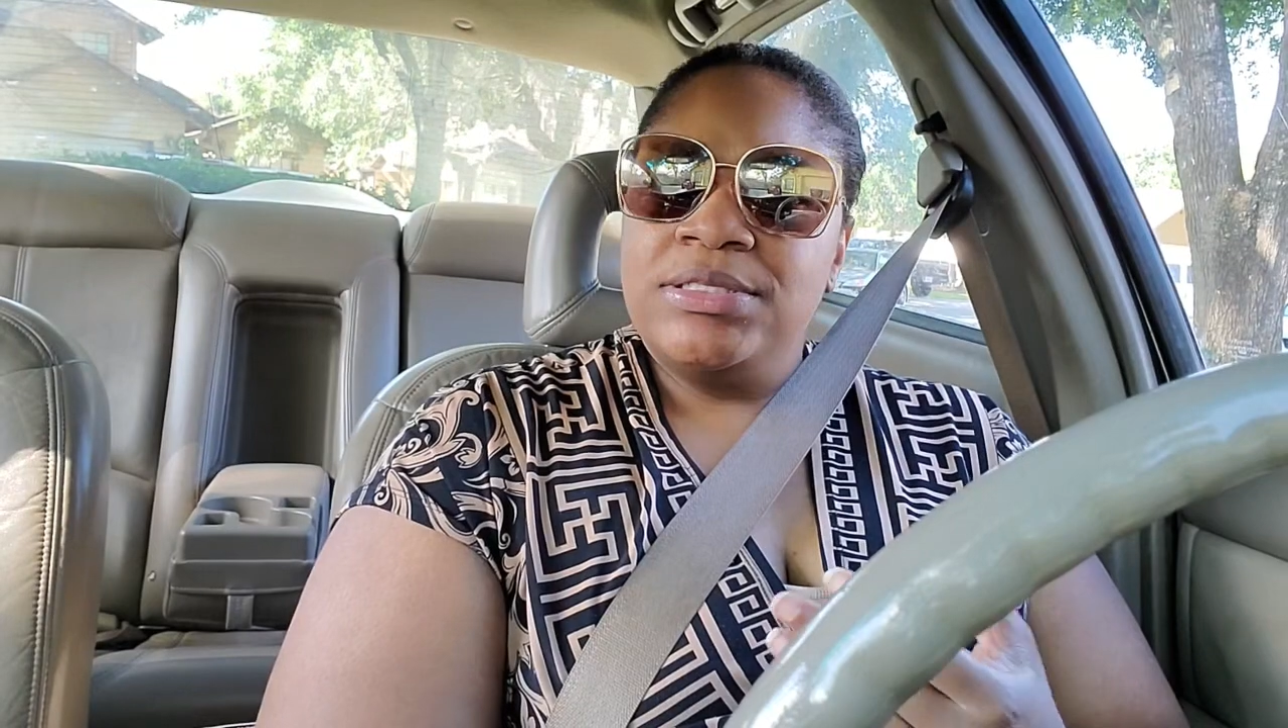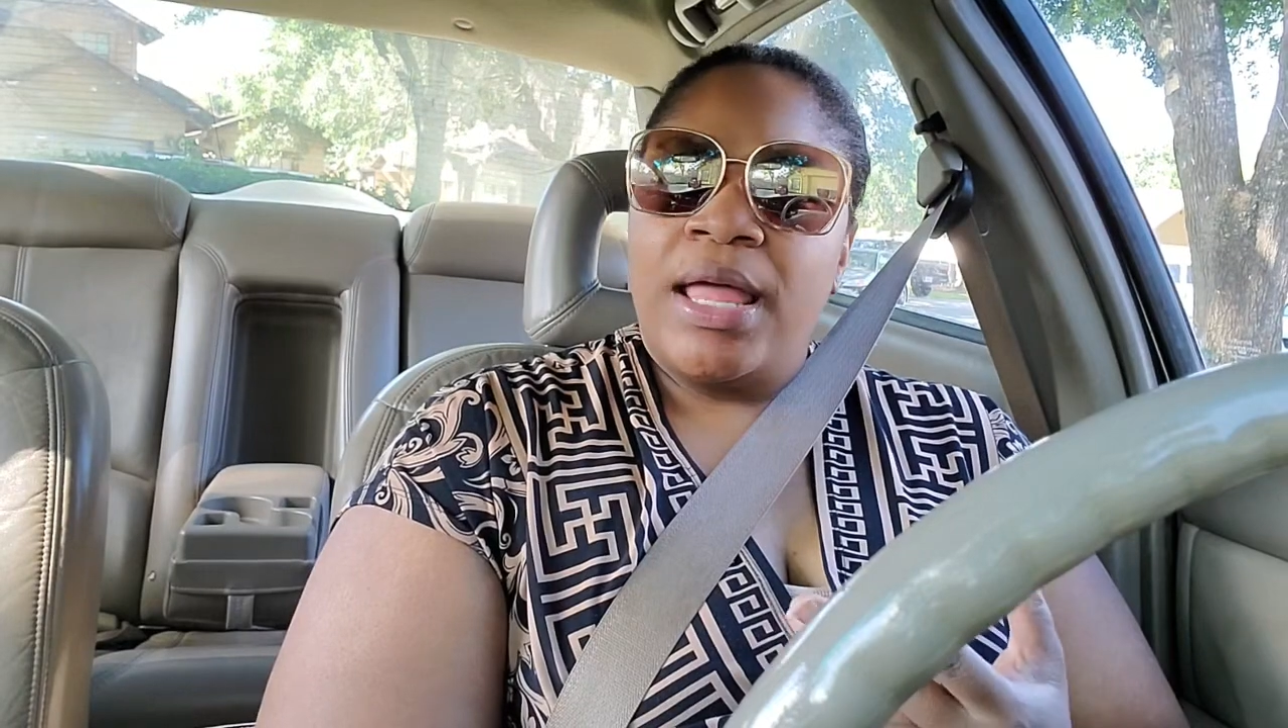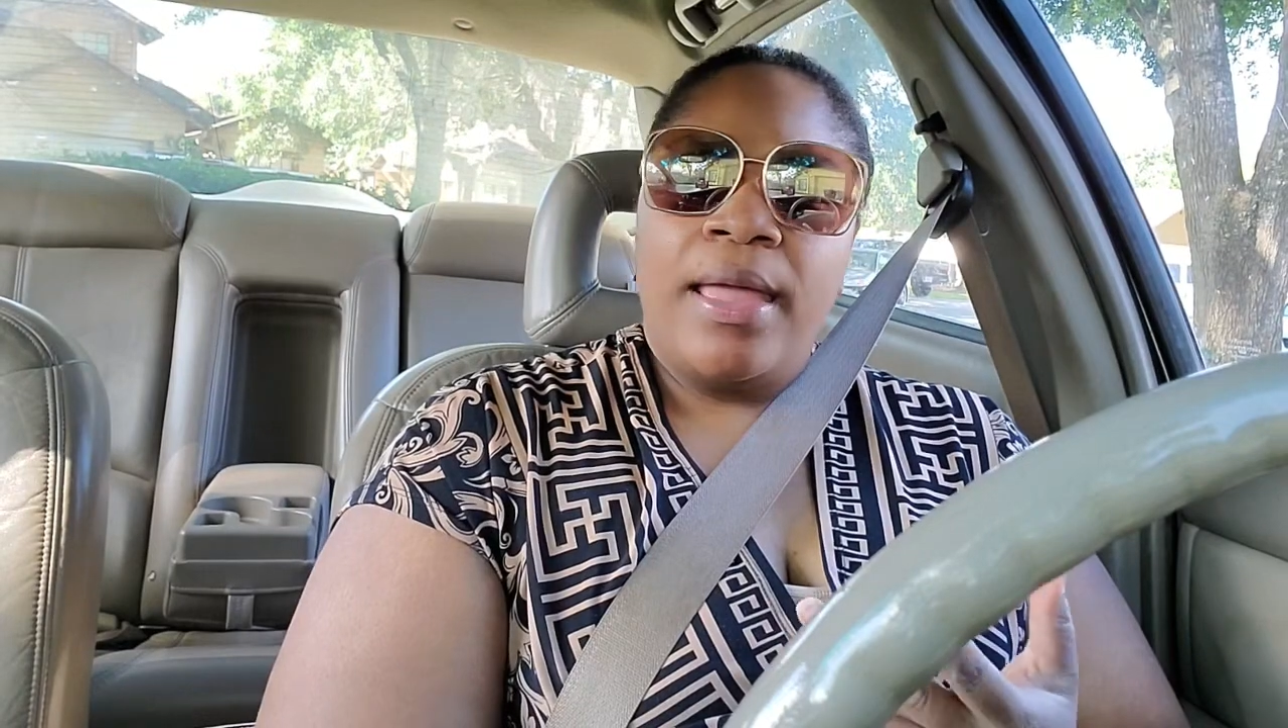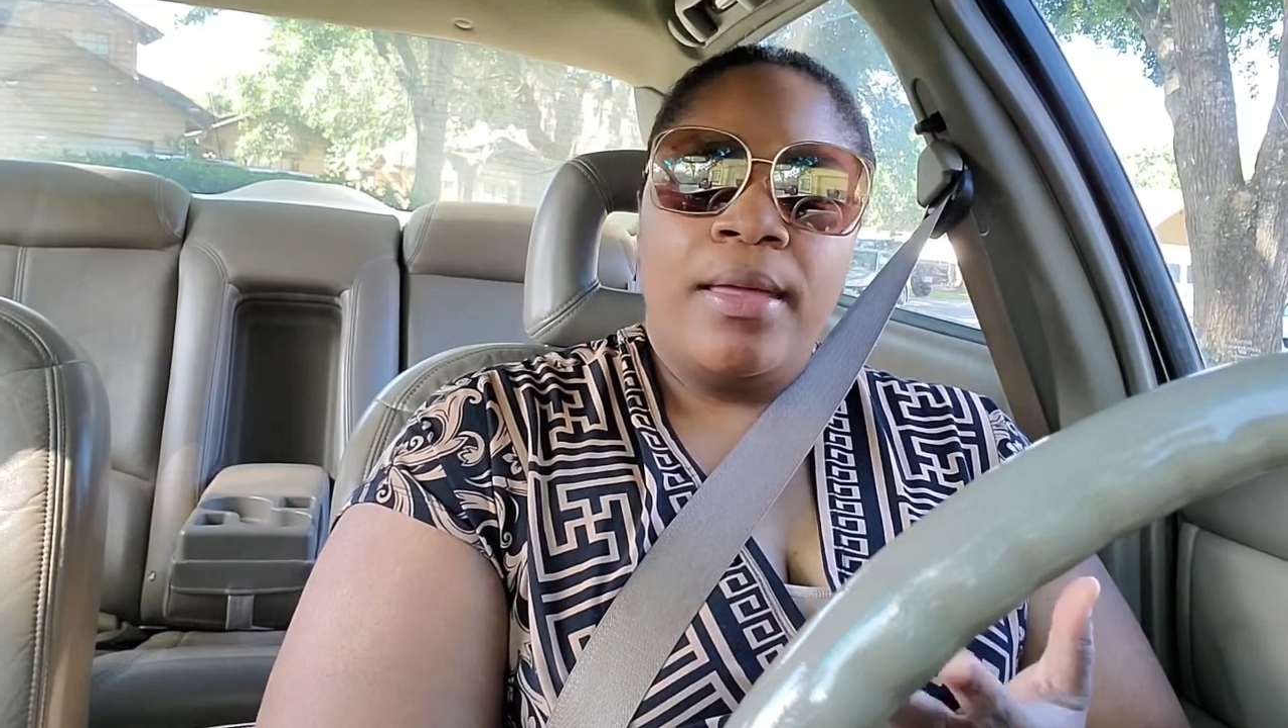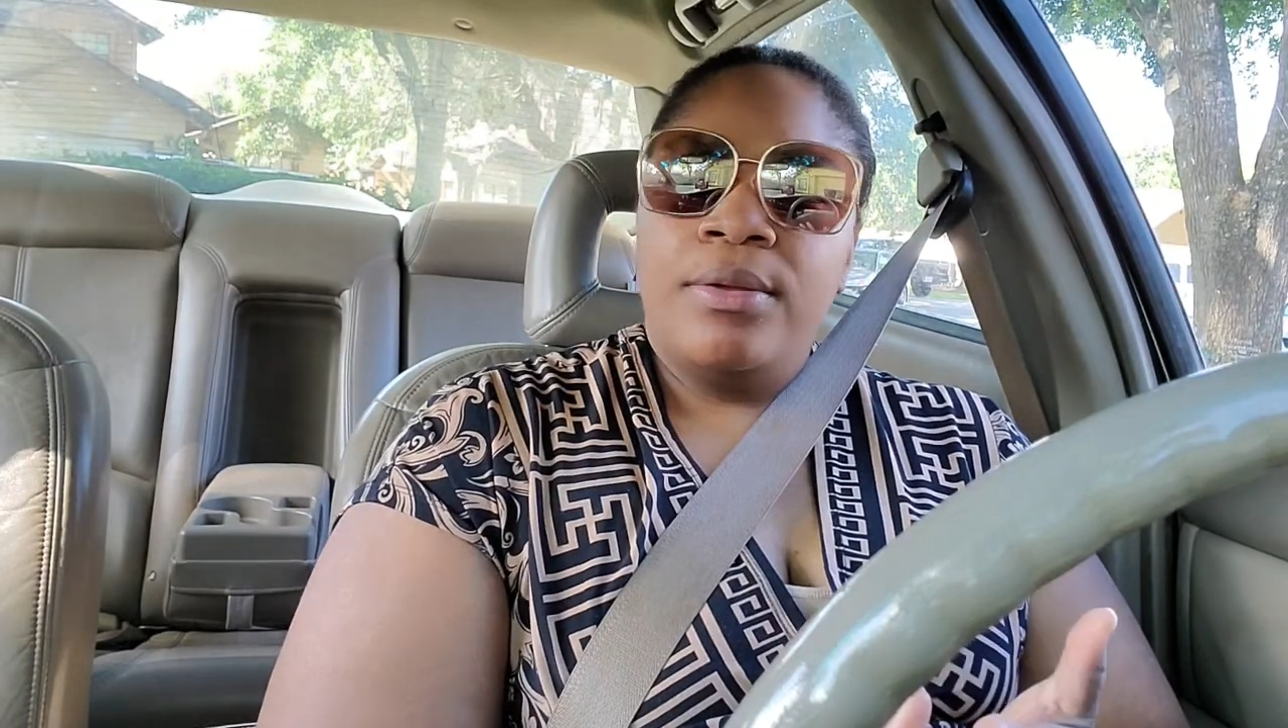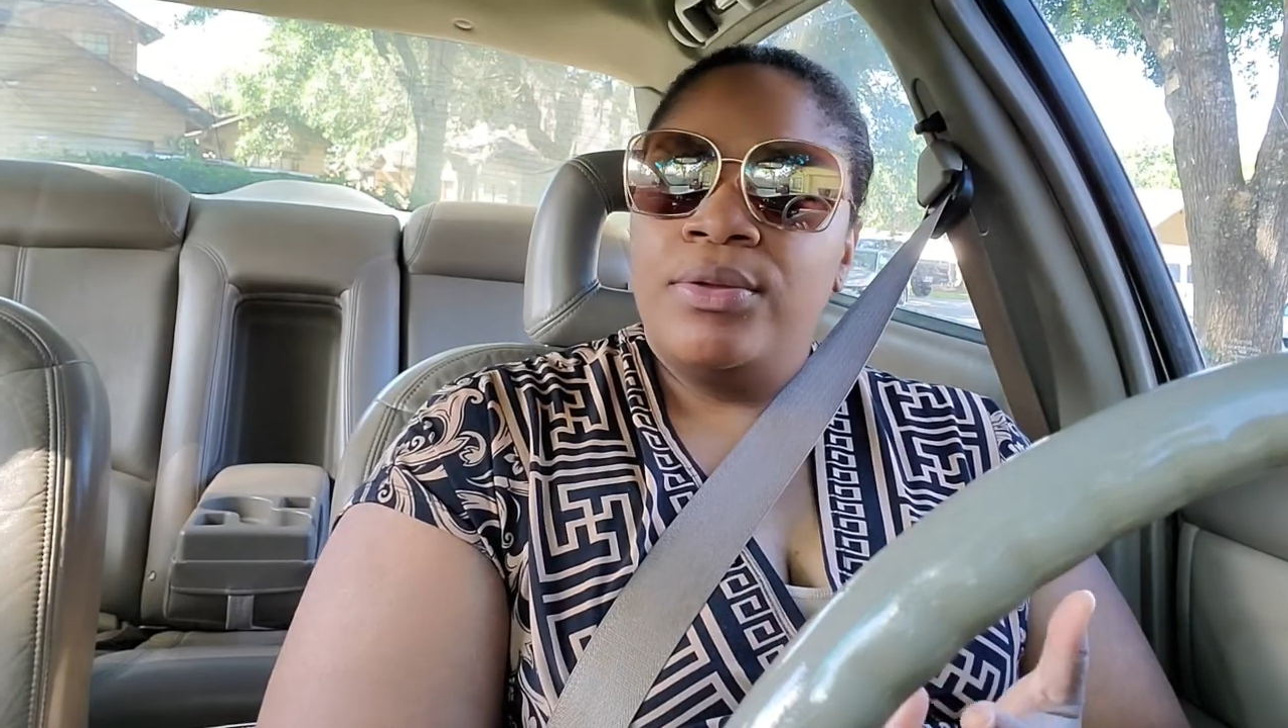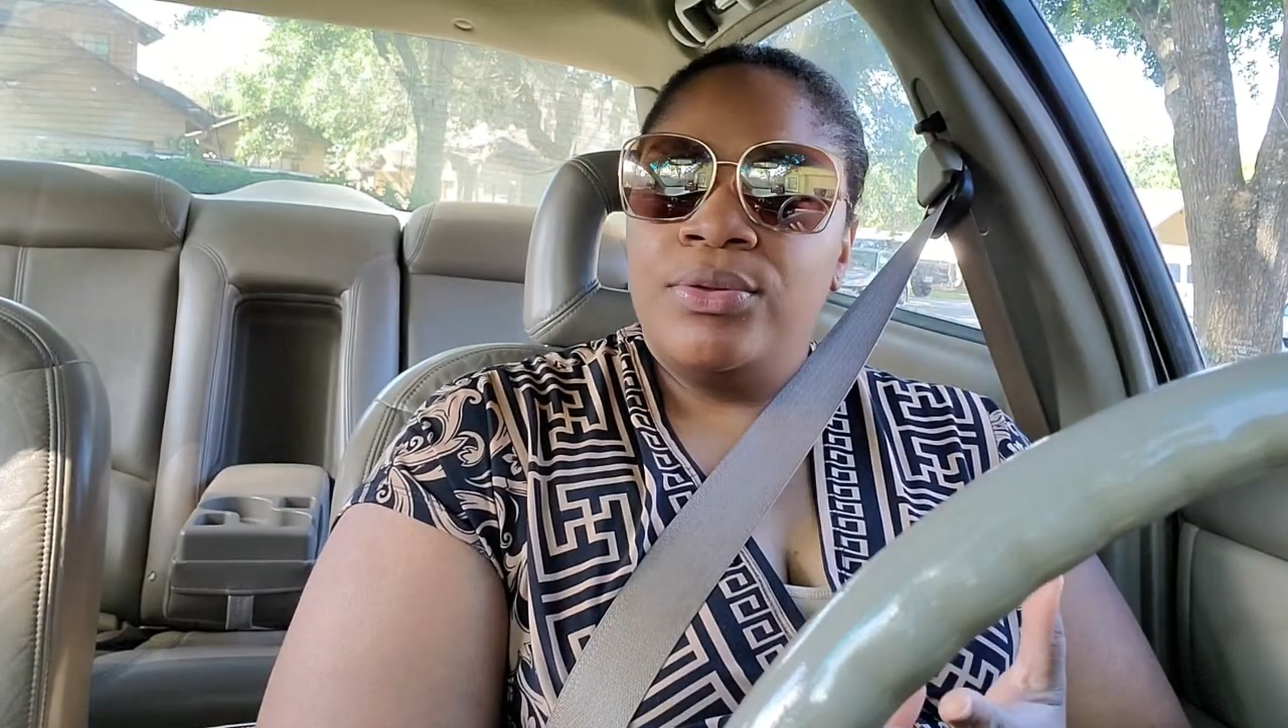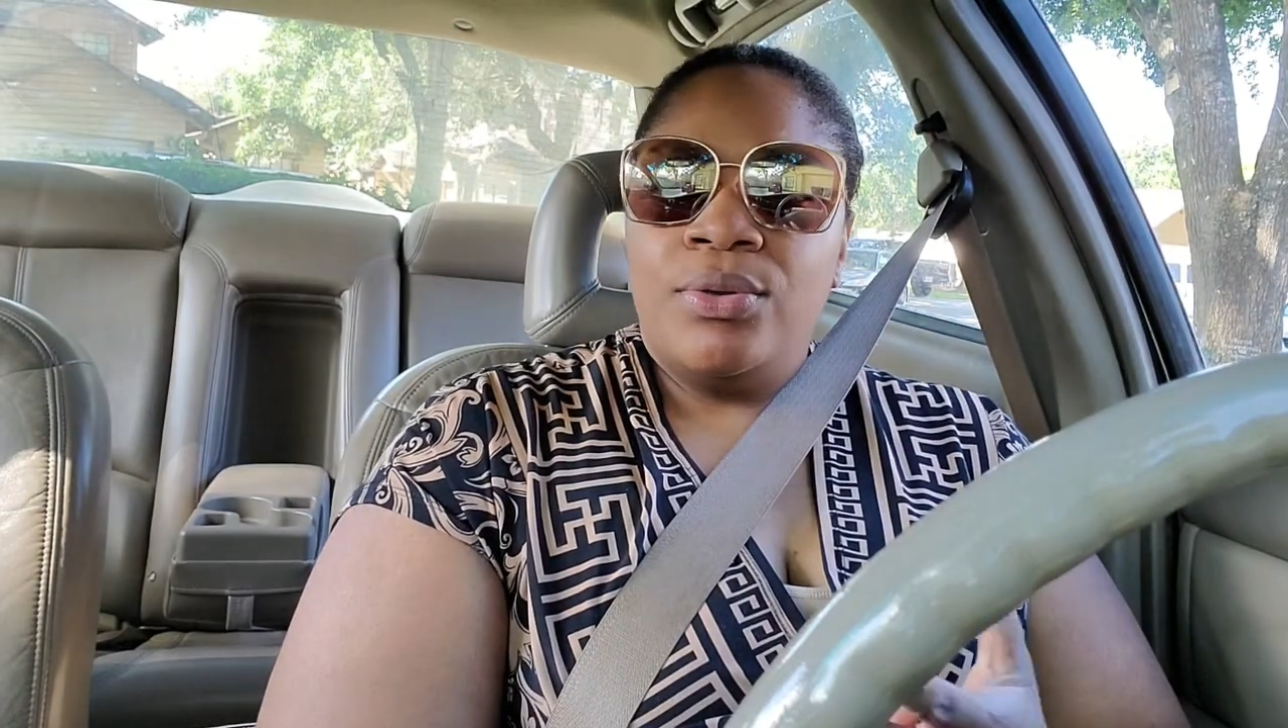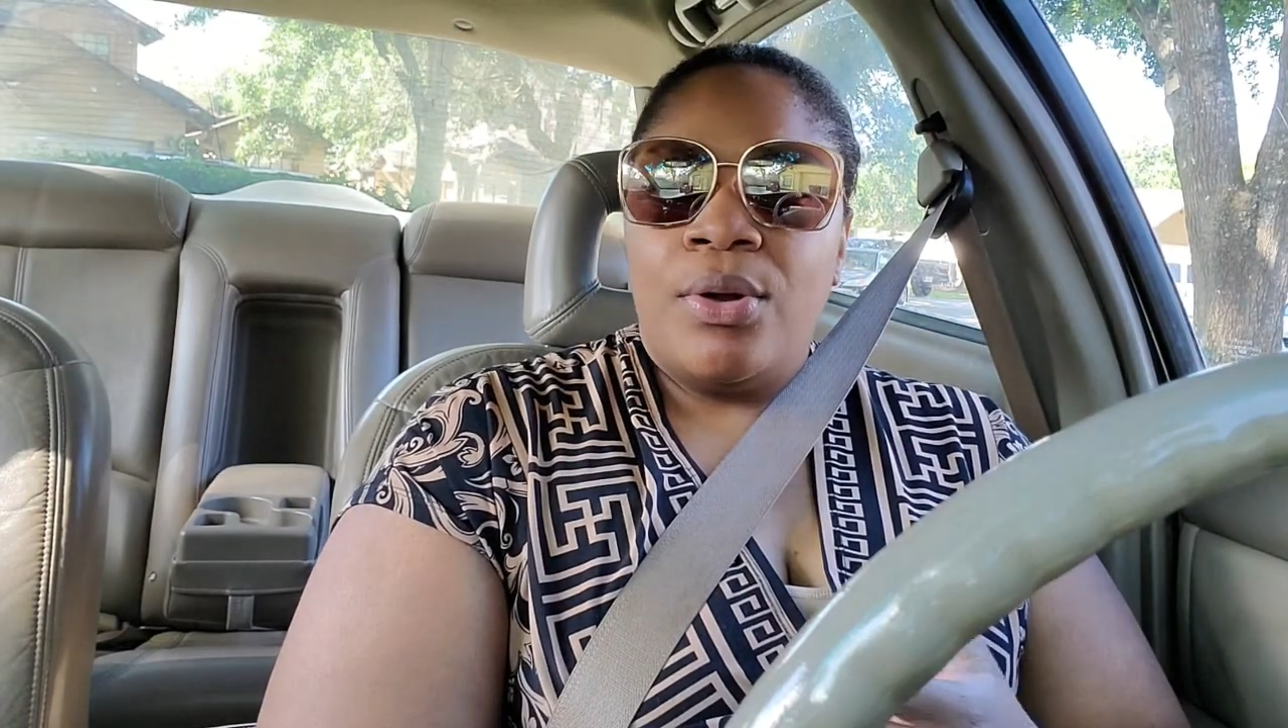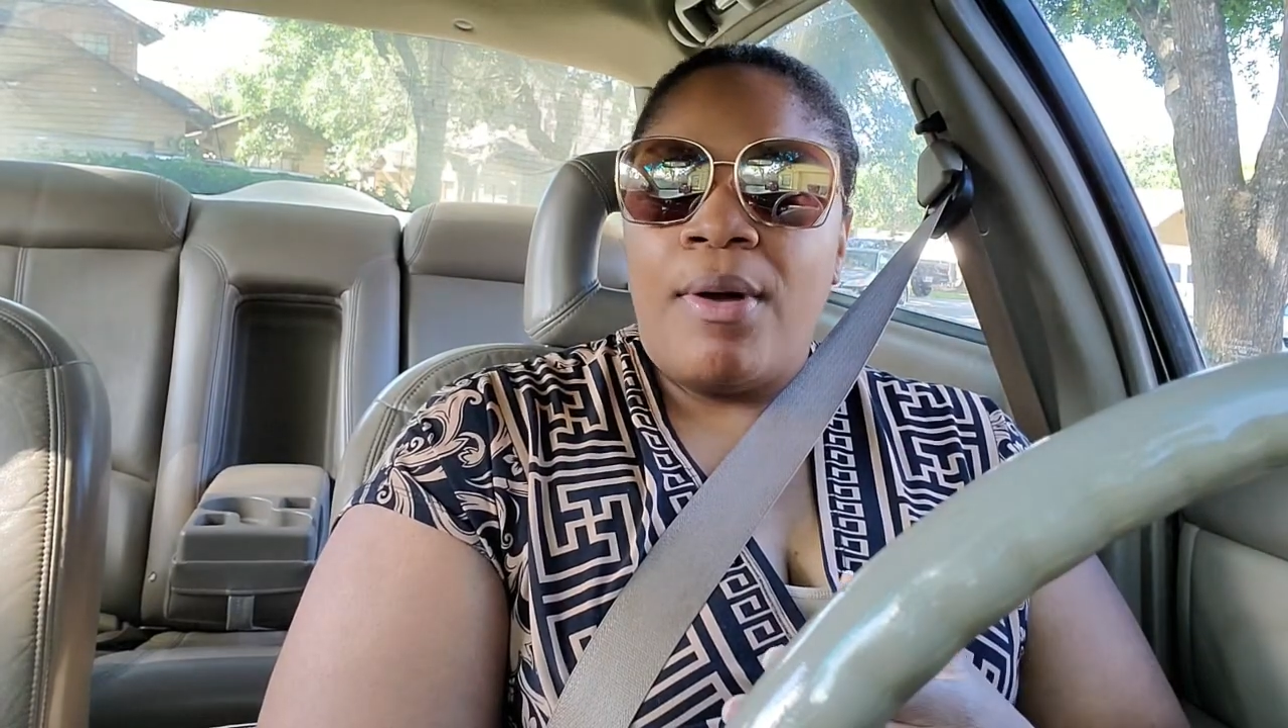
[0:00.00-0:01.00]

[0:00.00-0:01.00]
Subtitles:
Like, you know,